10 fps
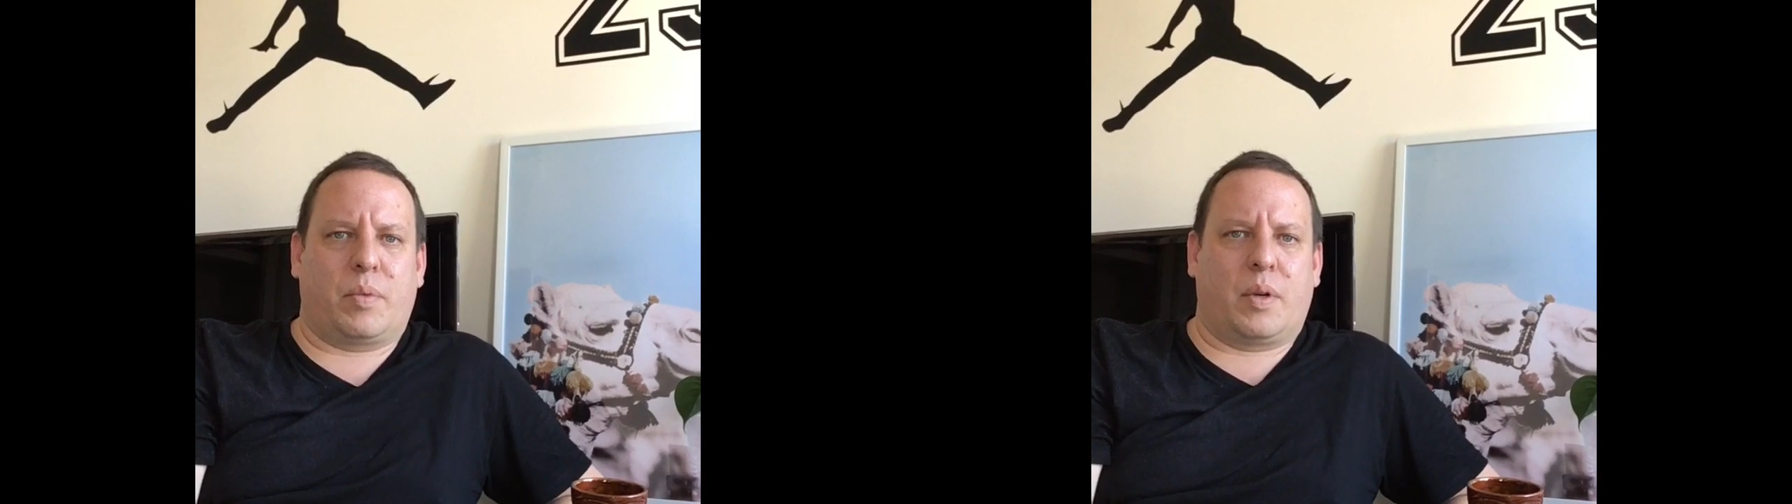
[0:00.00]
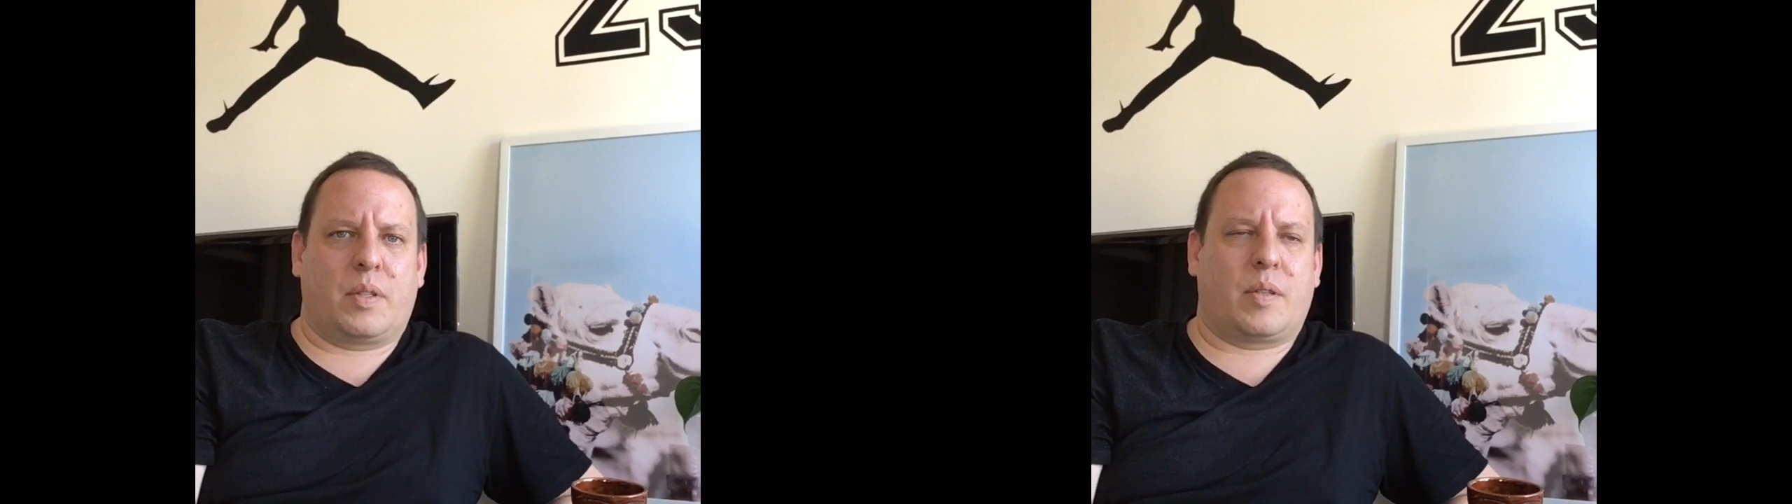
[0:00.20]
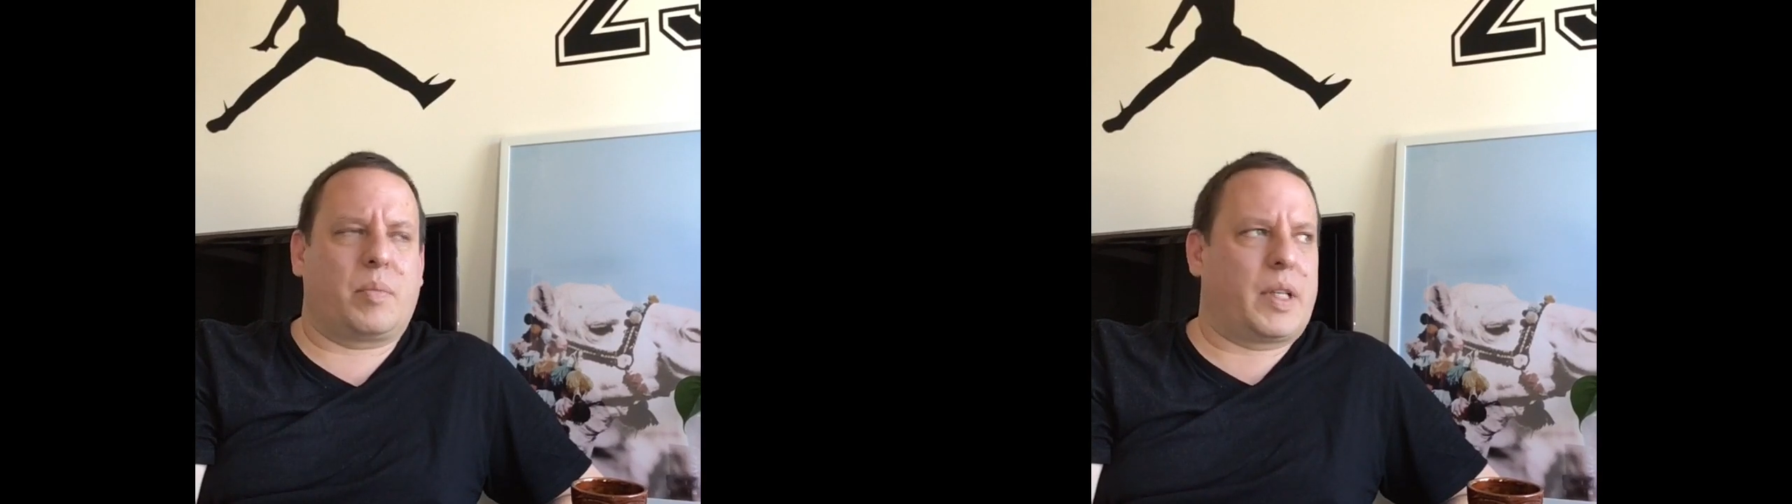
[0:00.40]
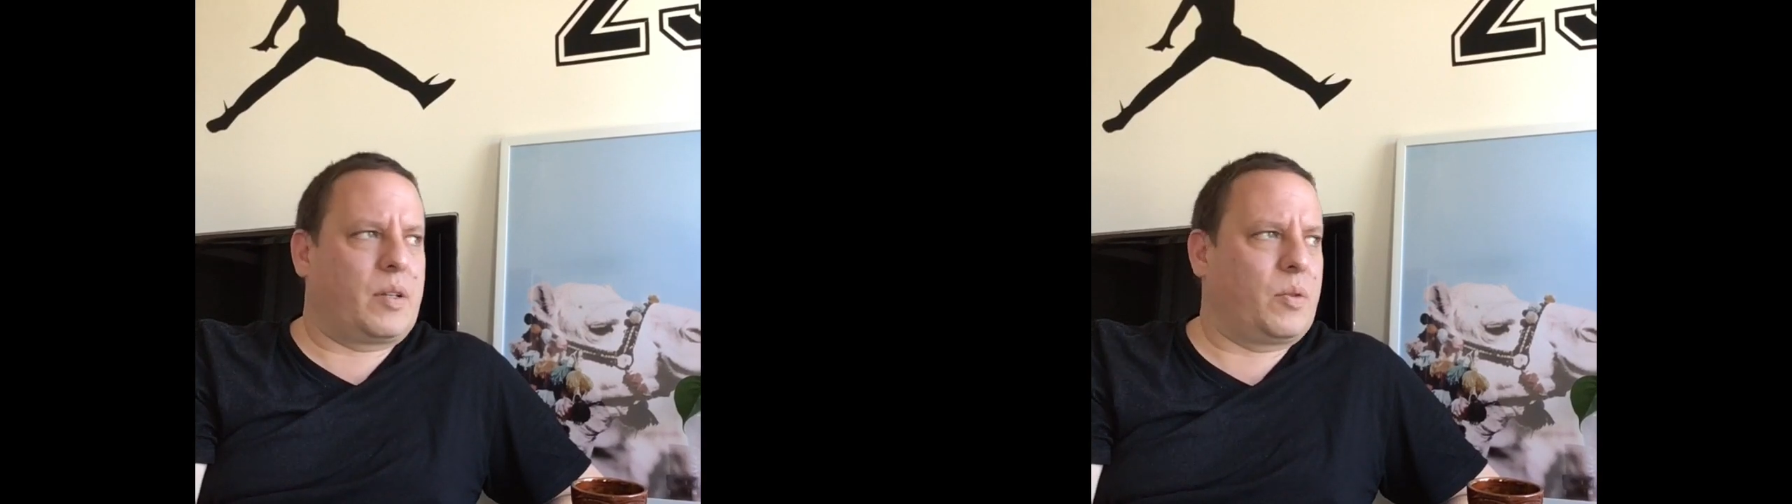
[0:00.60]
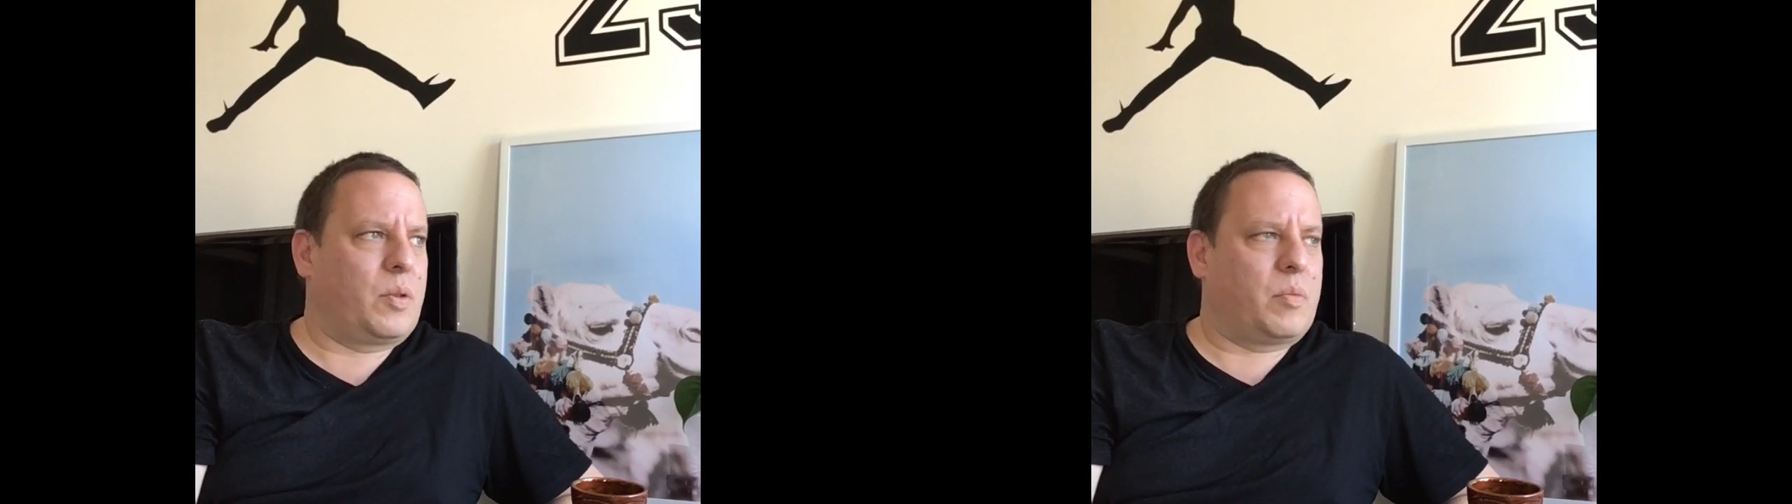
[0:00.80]
possibly
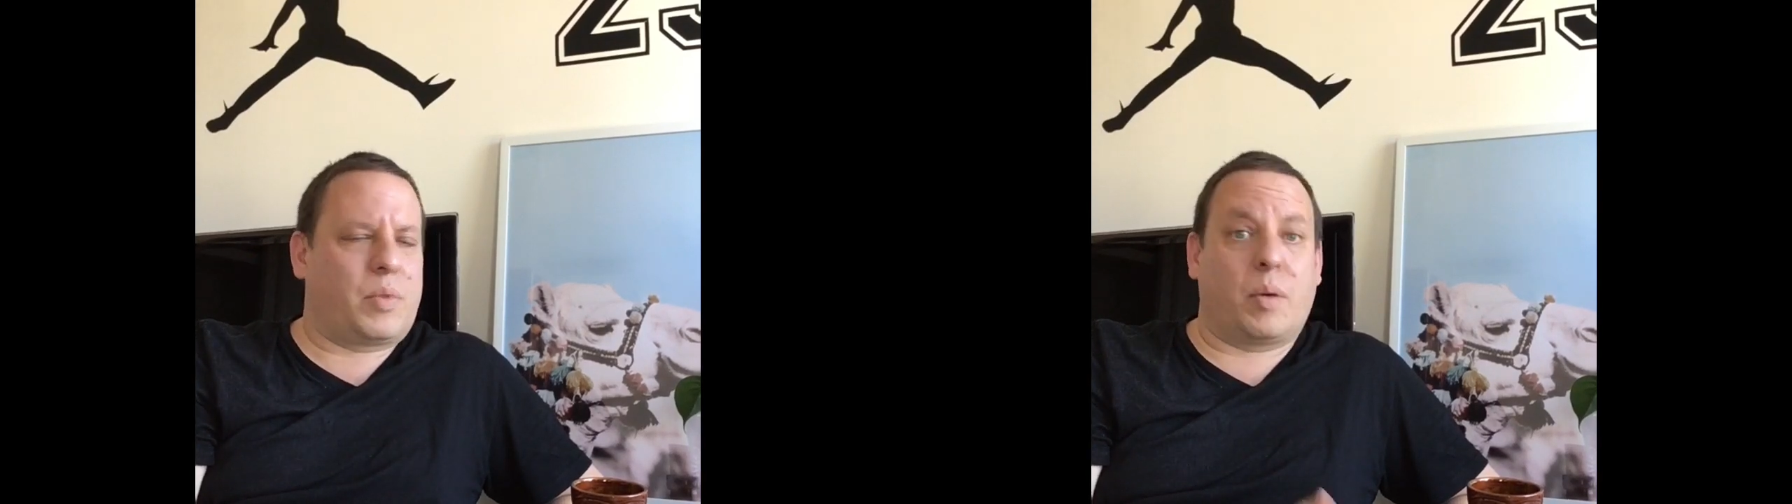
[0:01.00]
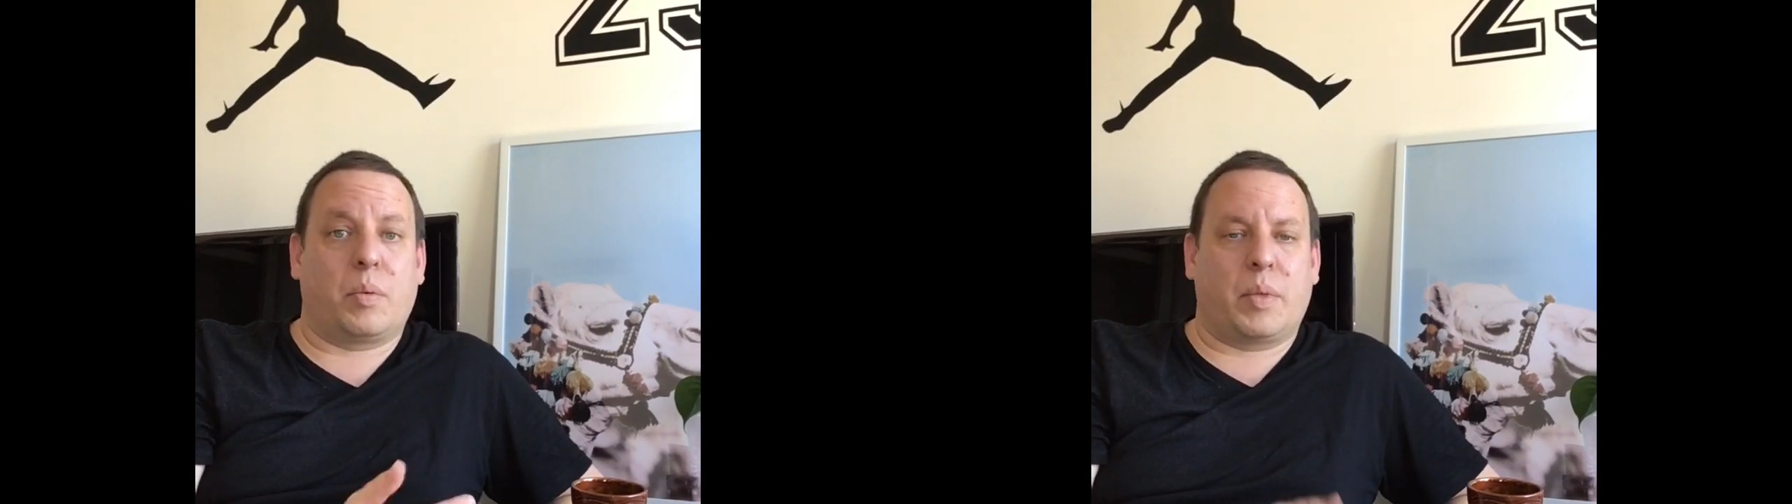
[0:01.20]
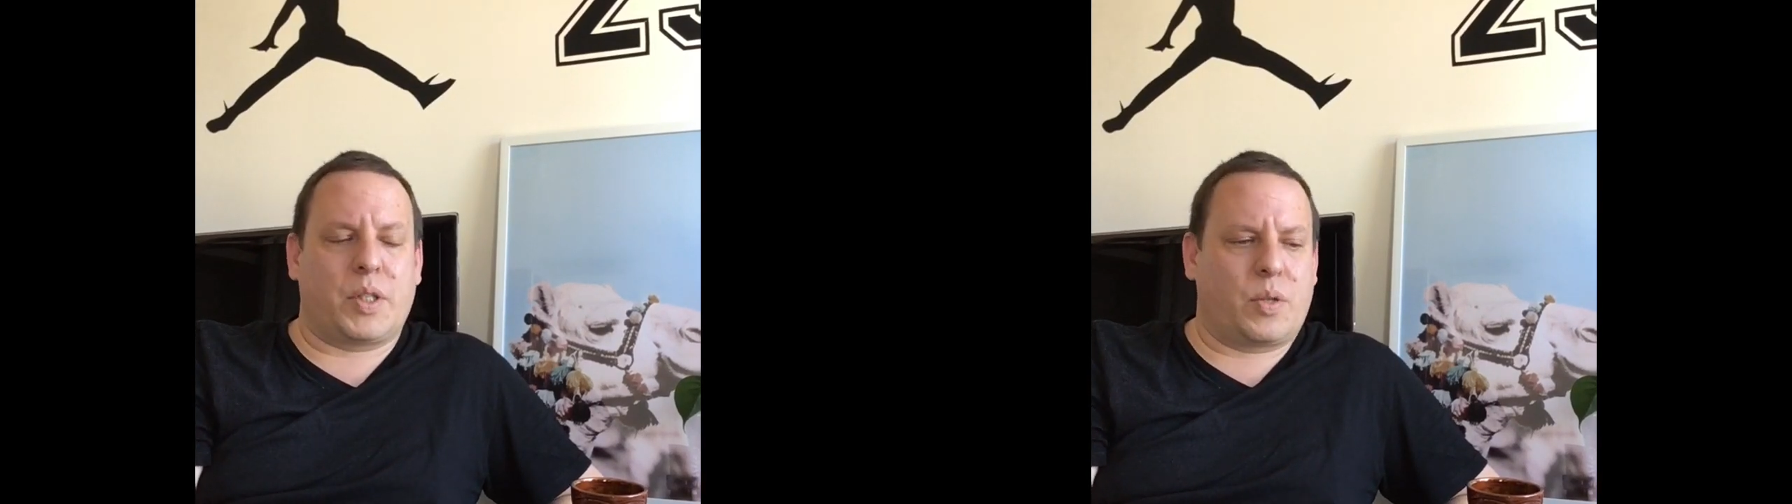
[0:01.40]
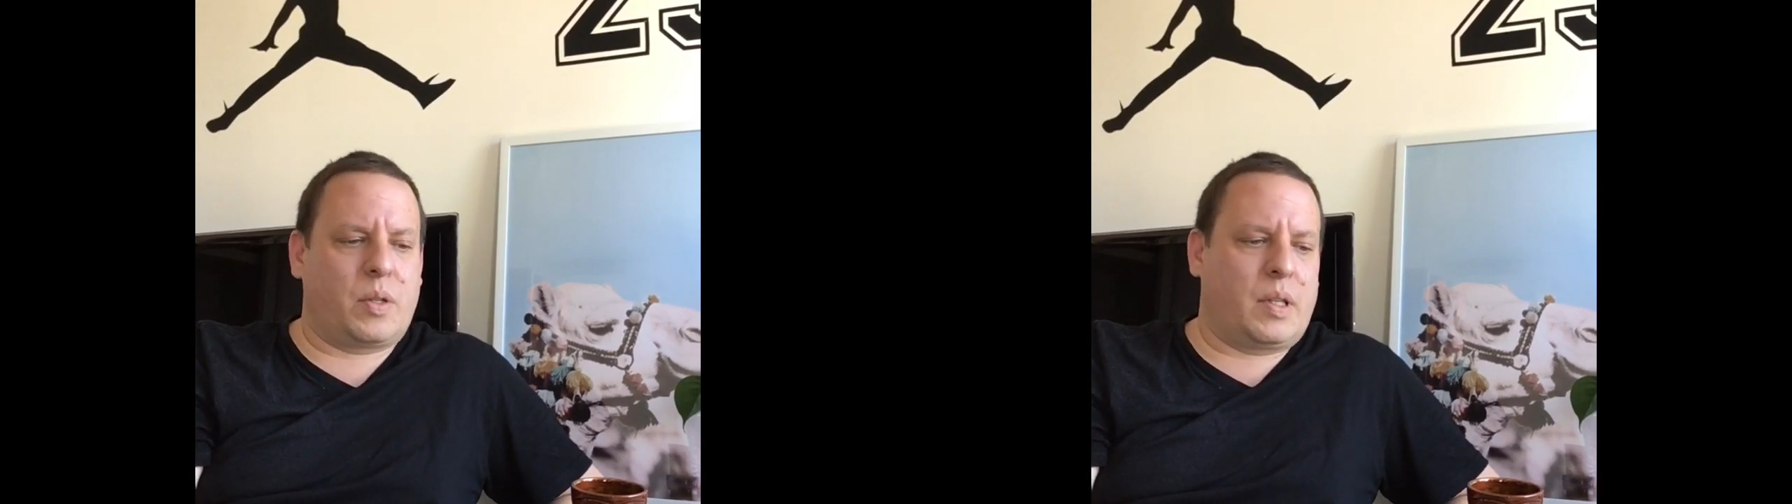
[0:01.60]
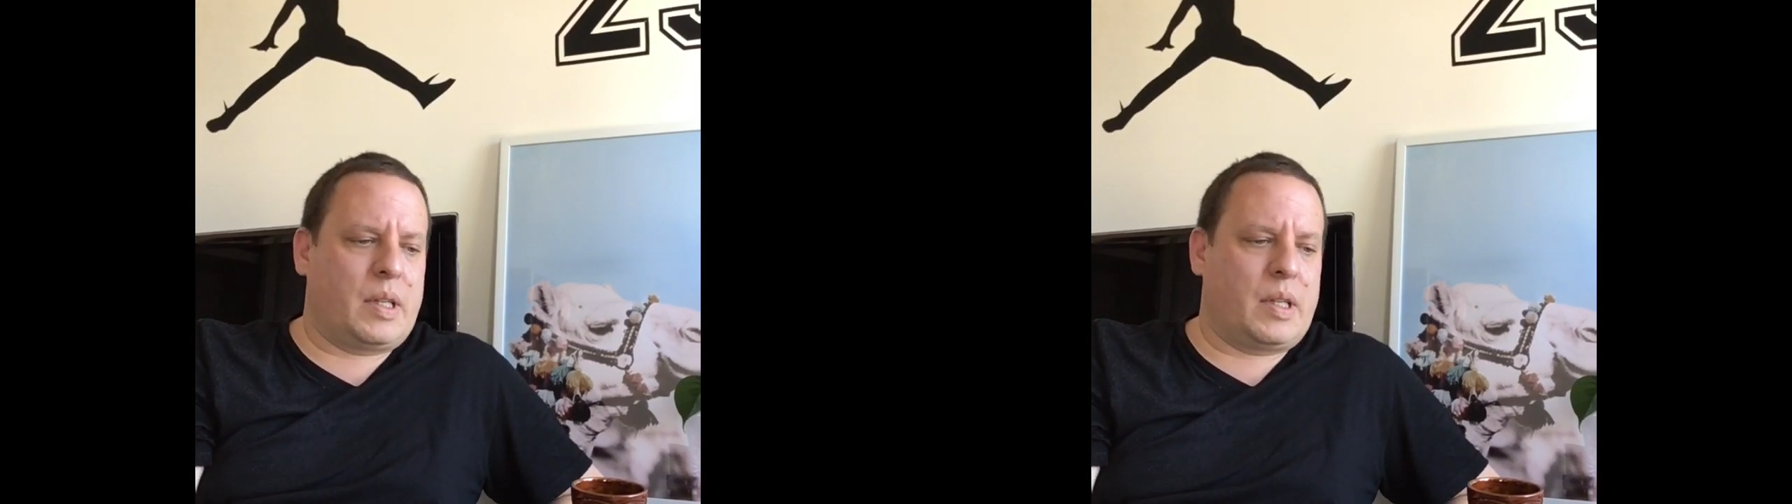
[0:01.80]
could or probably should.